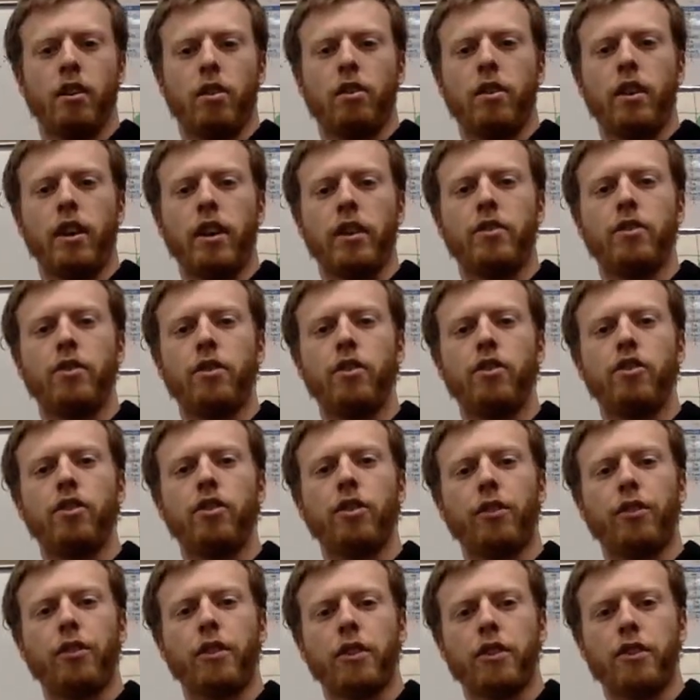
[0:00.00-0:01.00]
Okay, so you
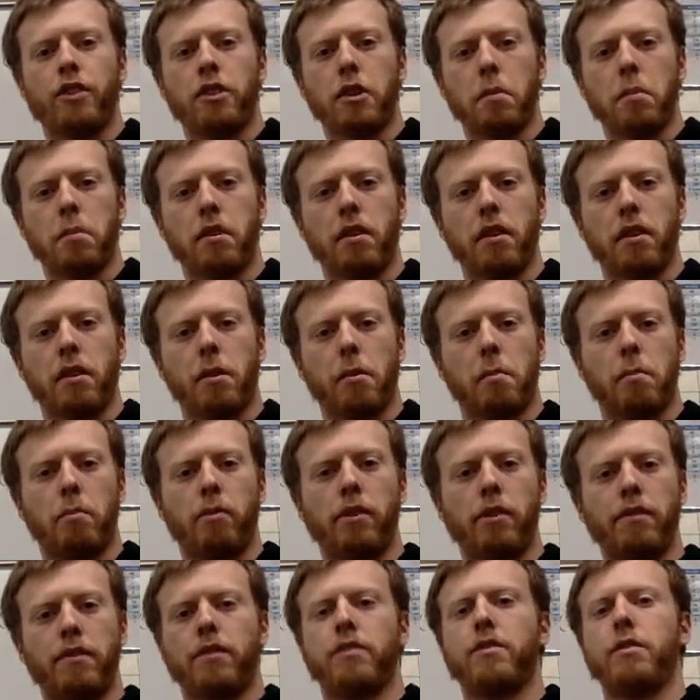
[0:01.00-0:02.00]
just finished up the
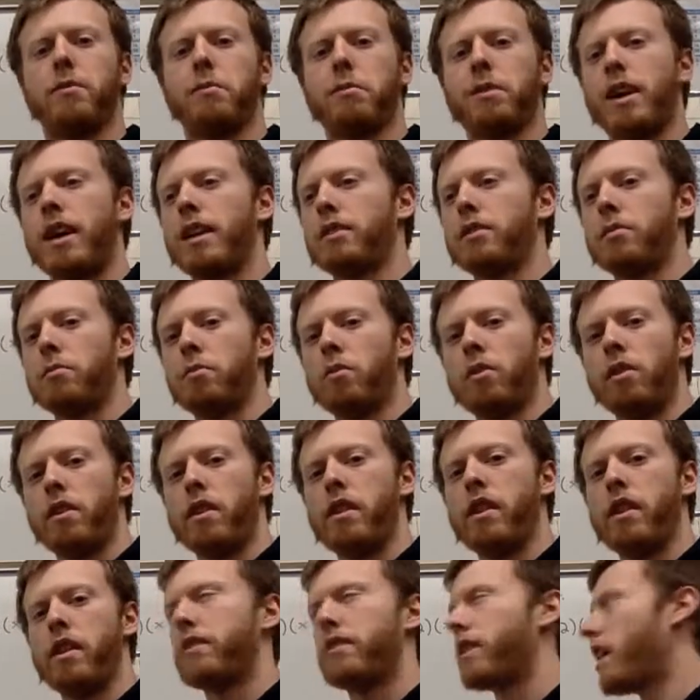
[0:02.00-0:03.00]
previous classroom where
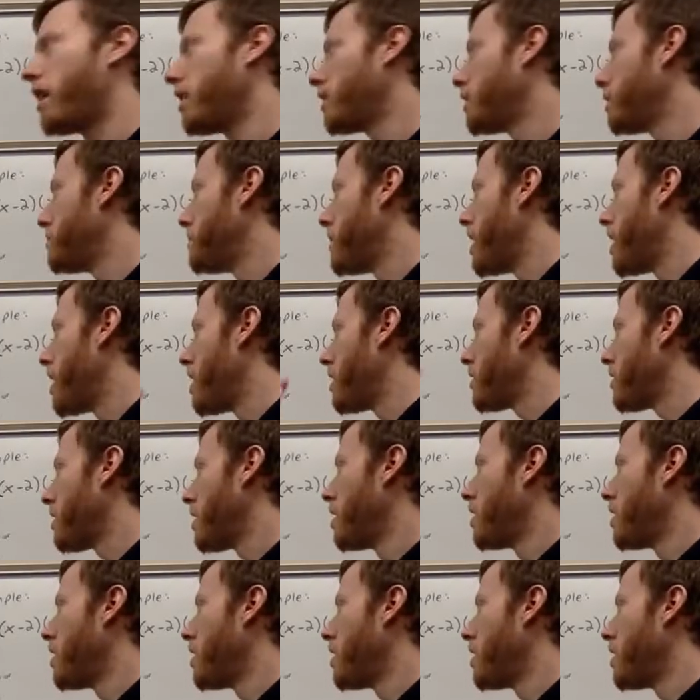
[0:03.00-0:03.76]
they talked about